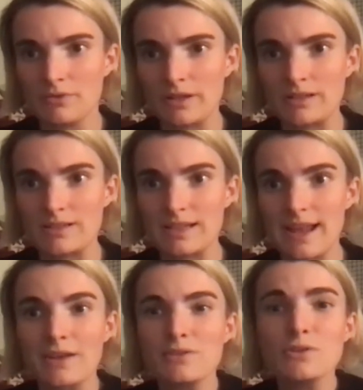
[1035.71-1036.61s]
friends that
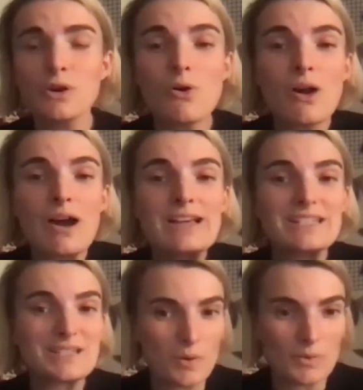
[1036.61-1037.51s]
had no
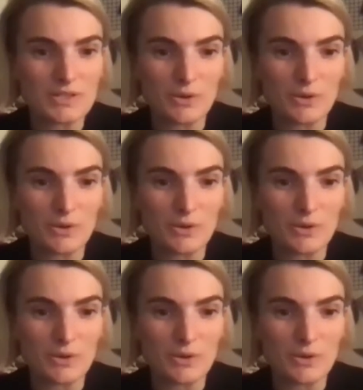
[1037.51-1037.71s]
idea what was